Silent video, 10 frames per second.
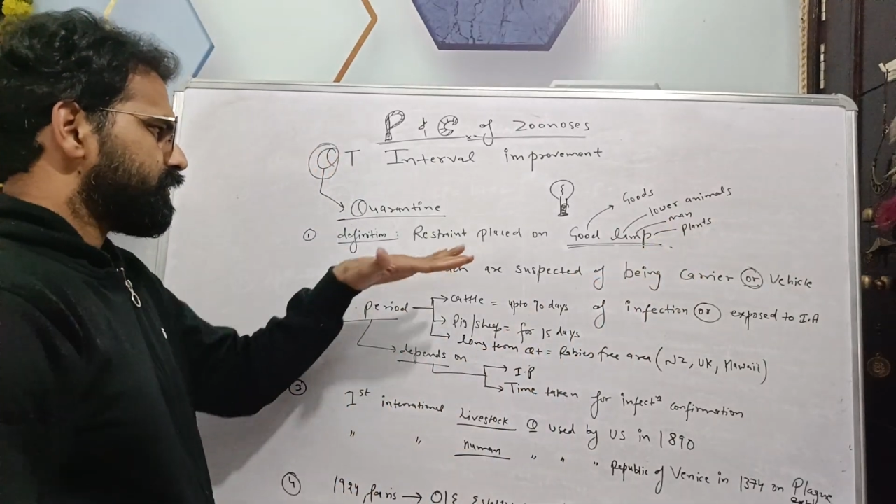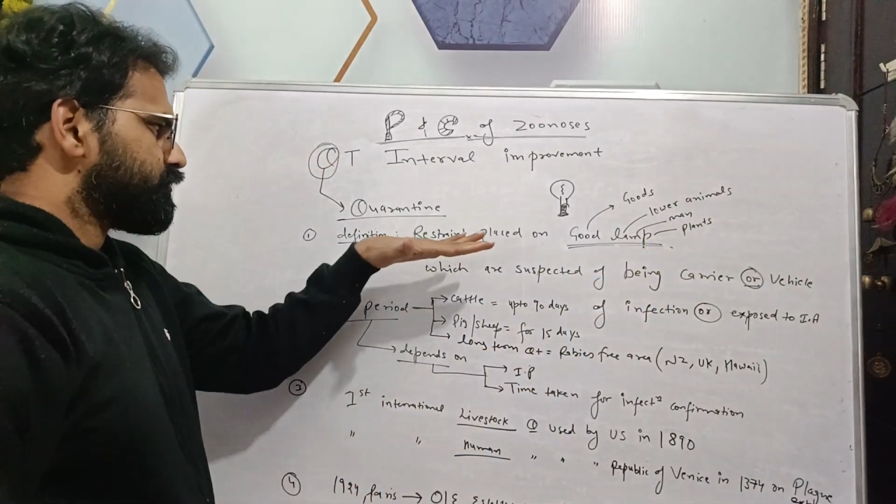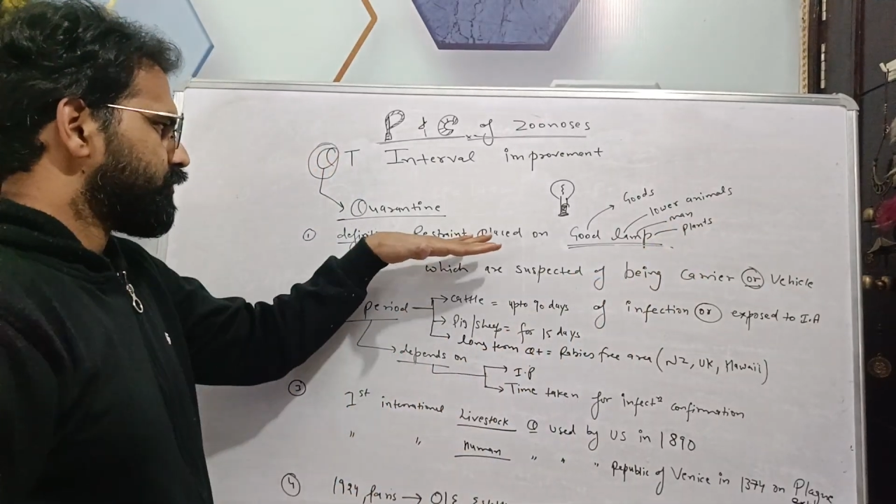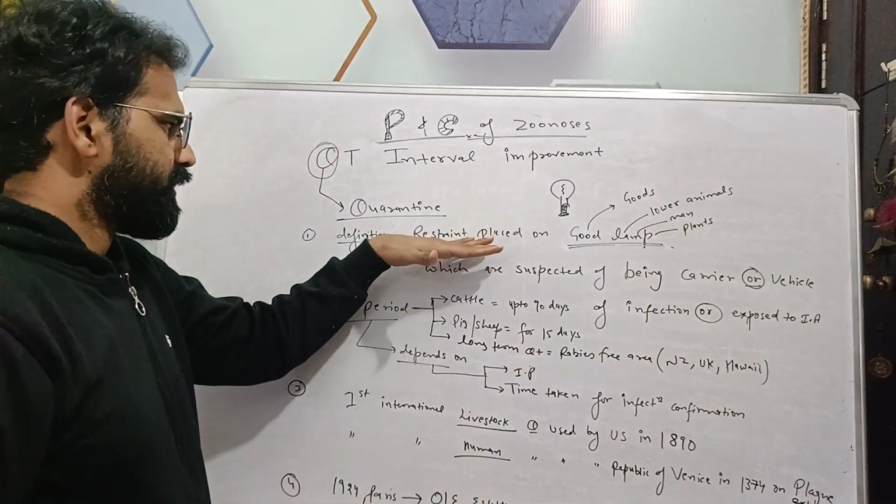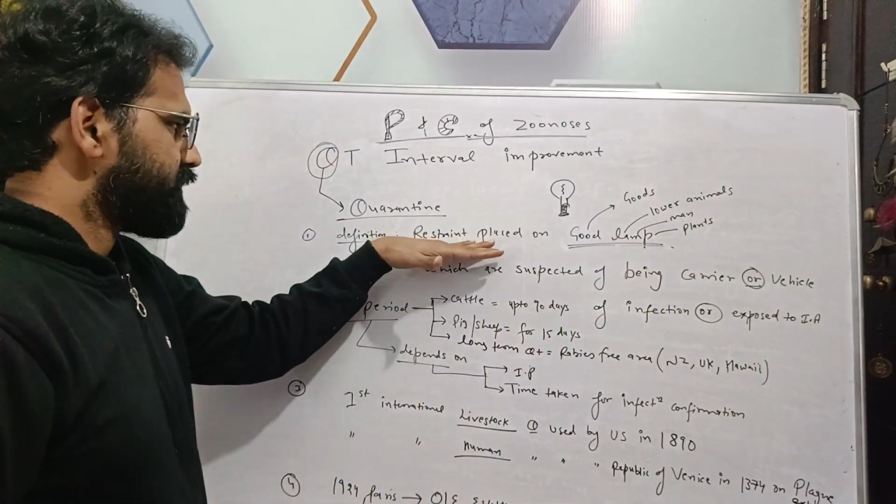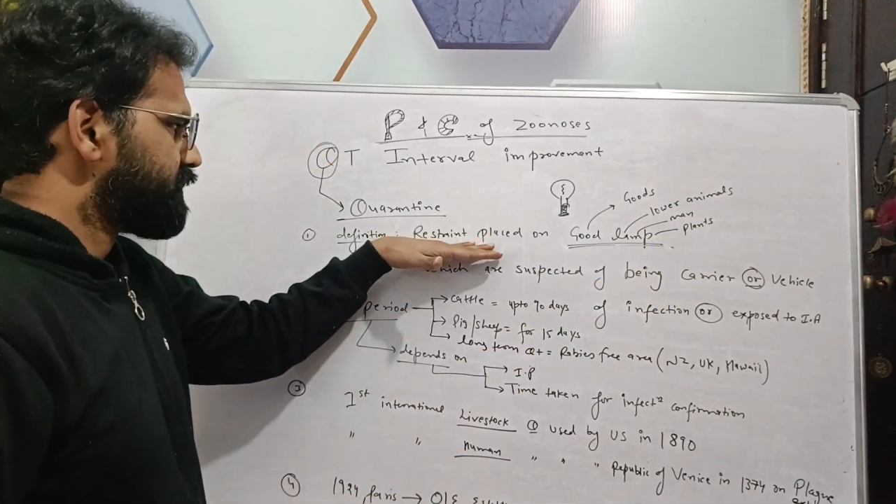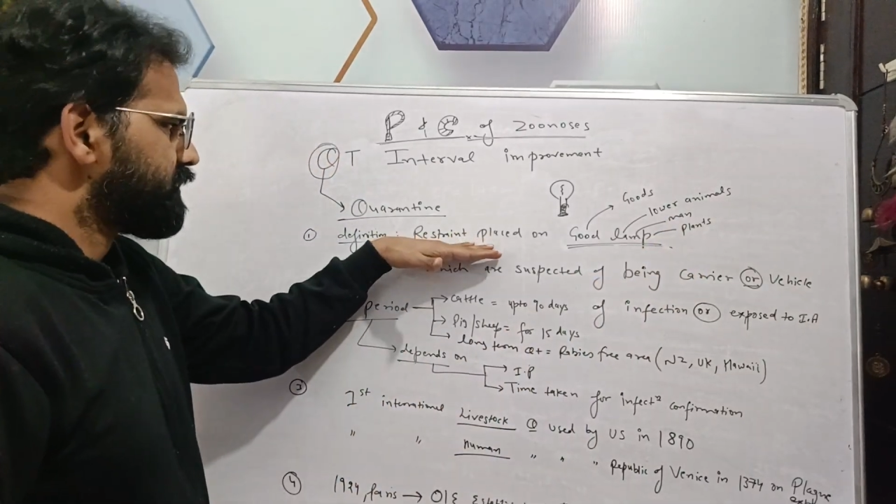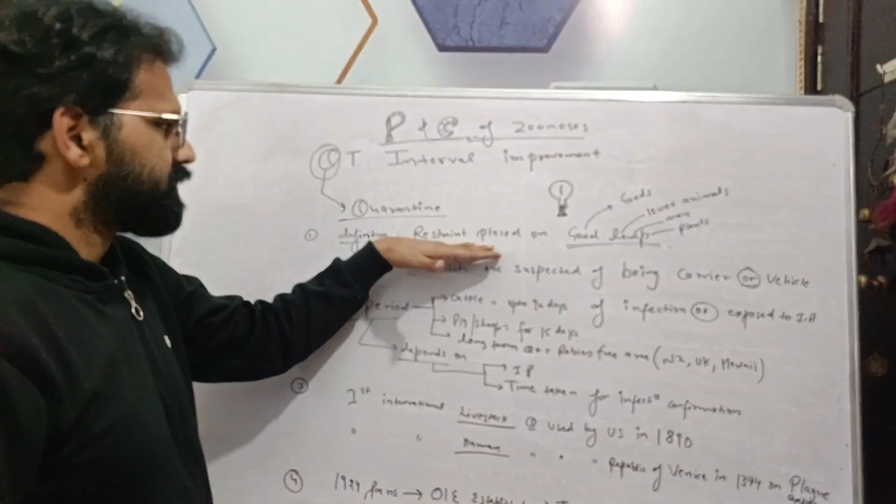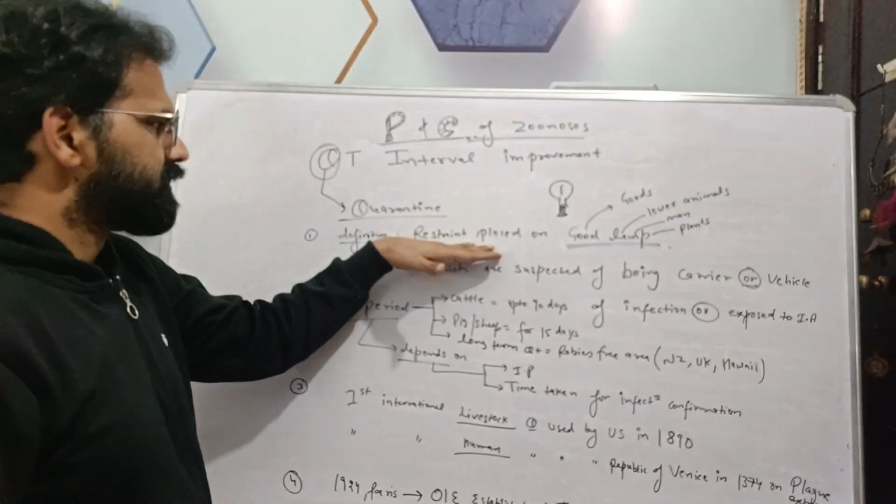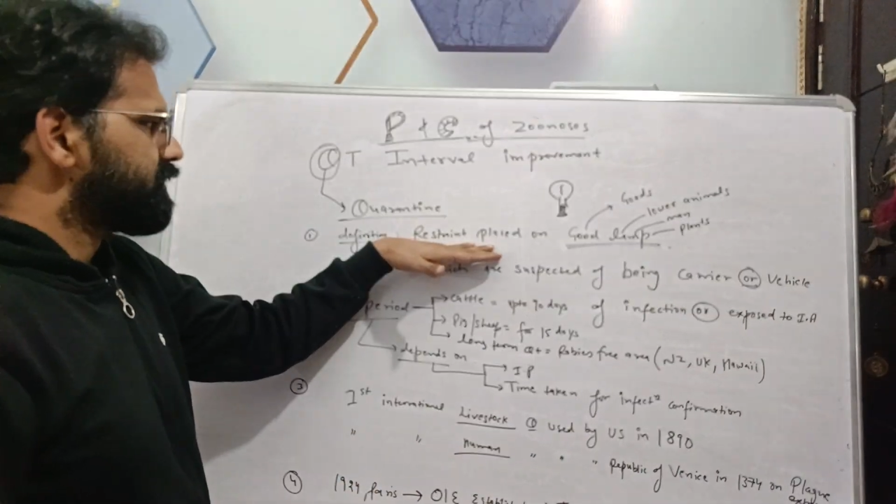So
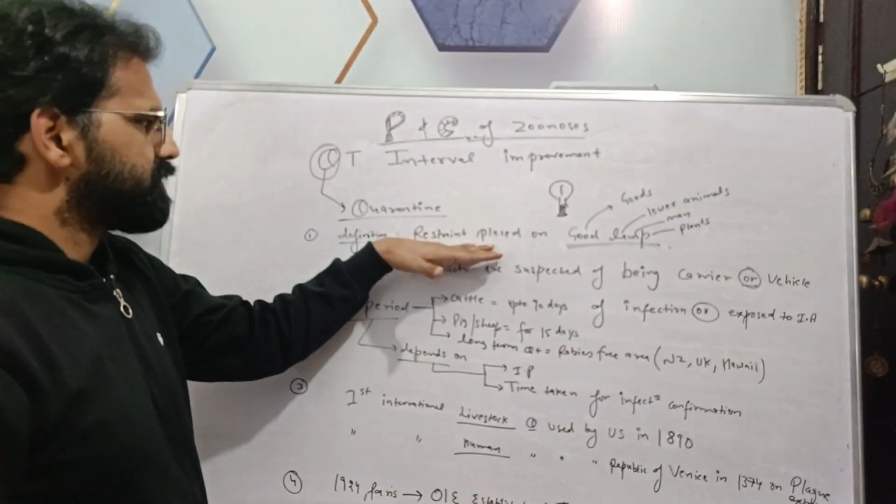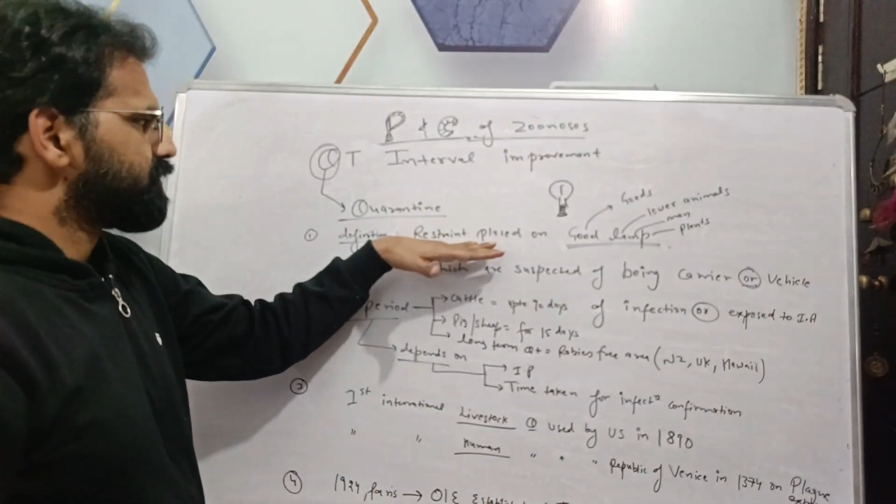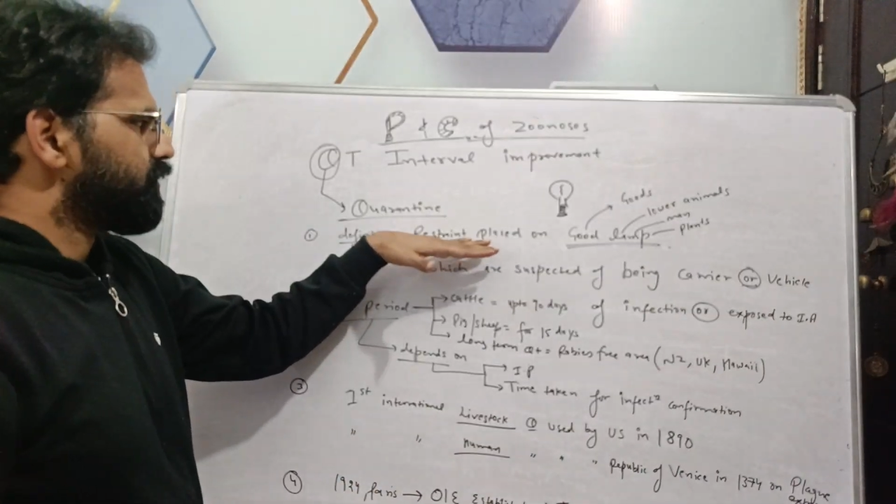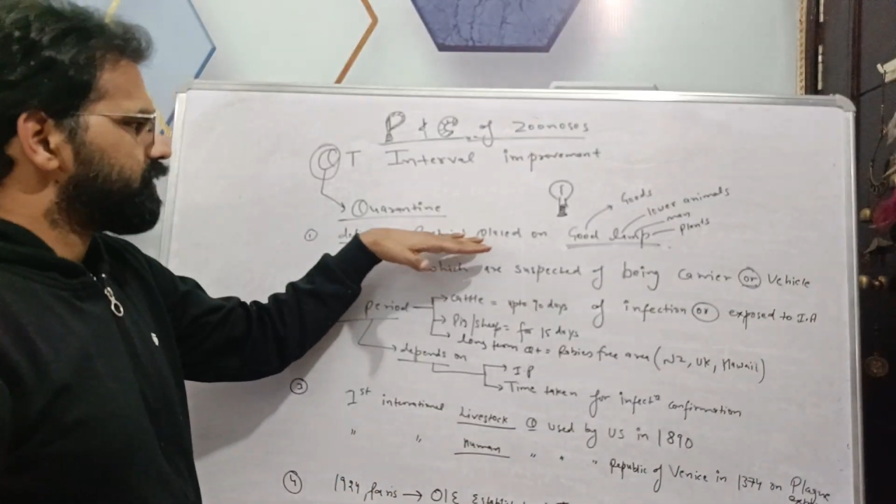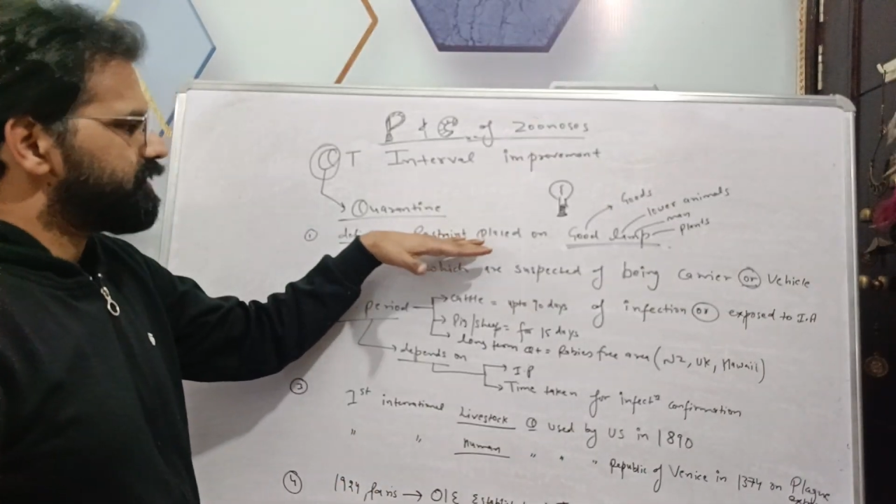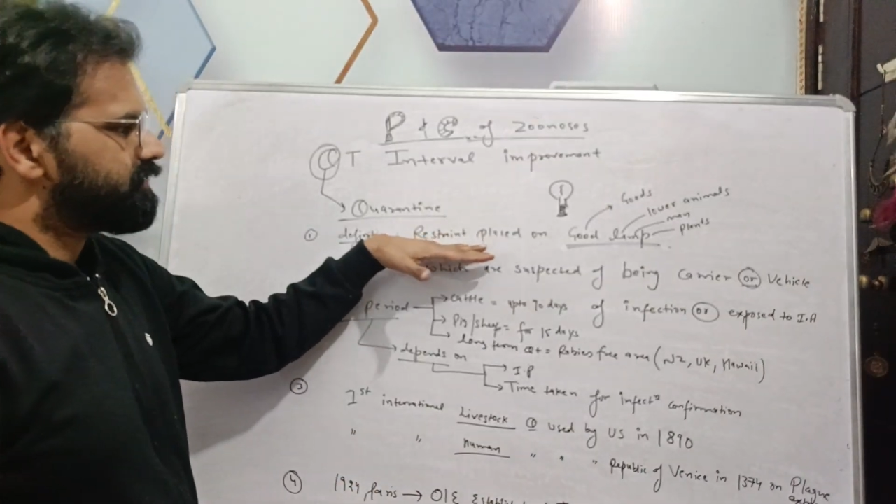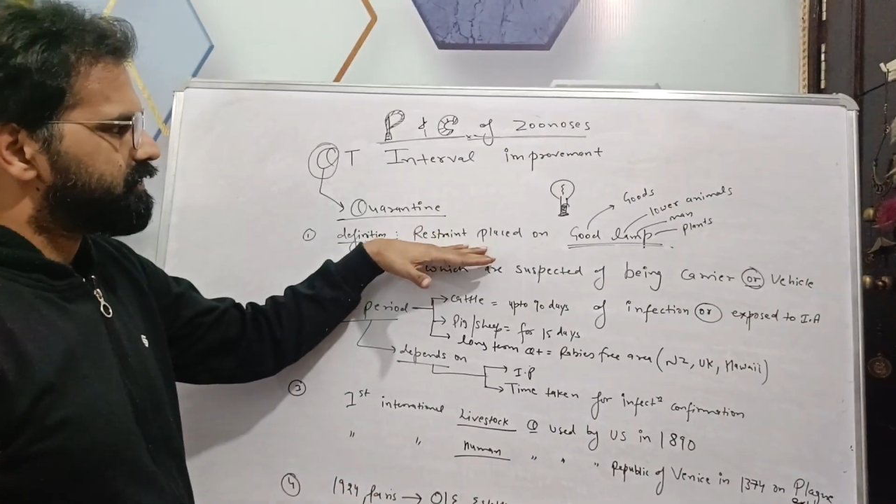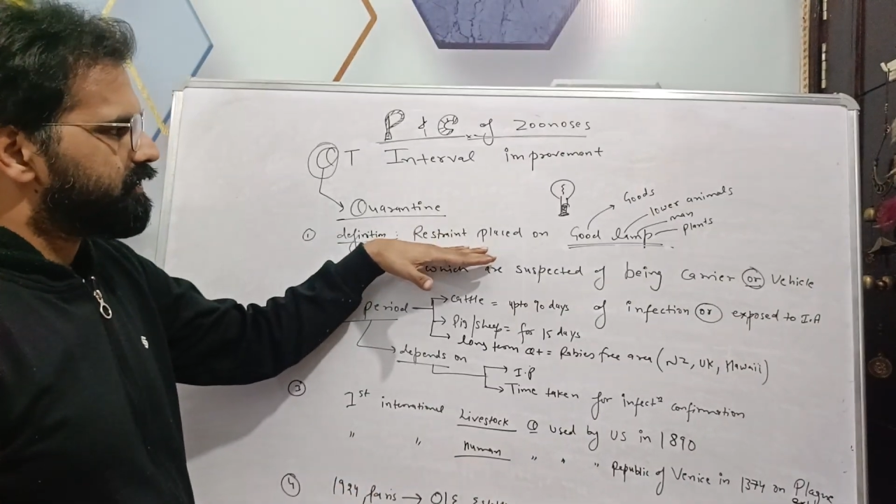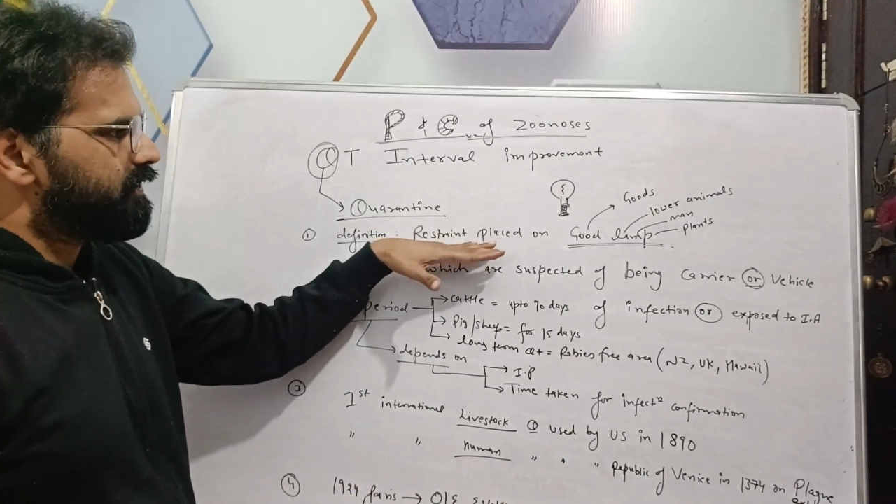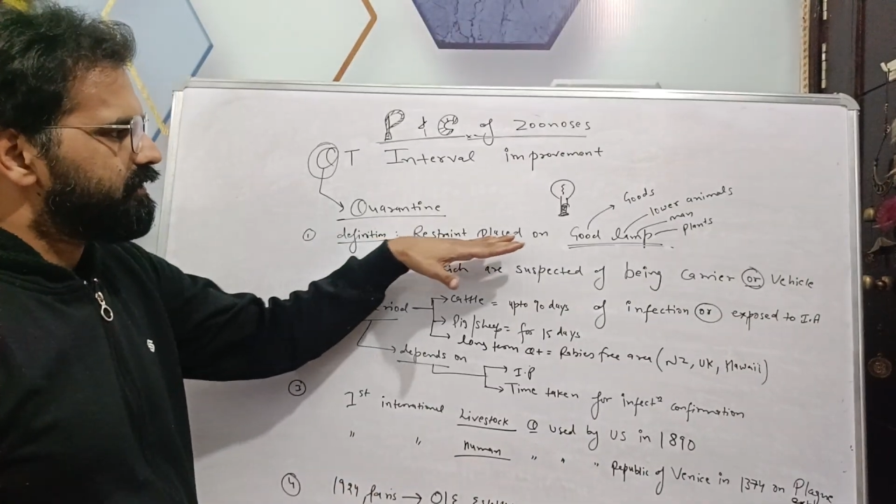restrictions or
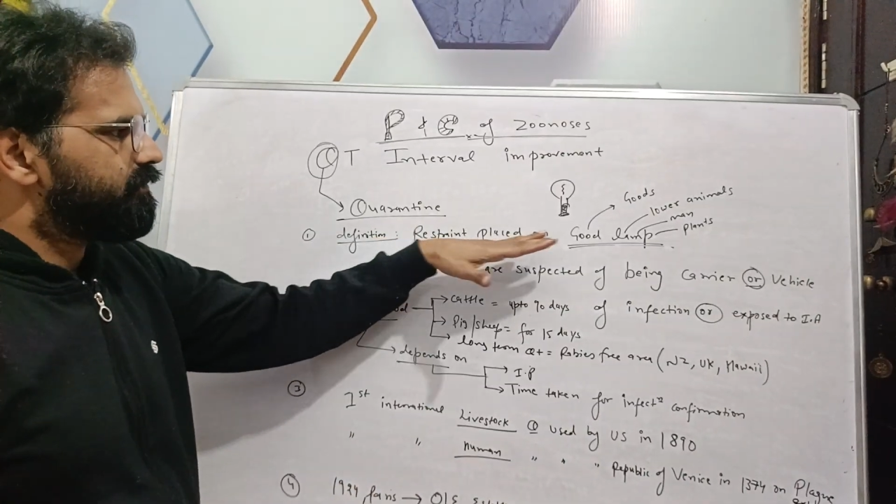restraint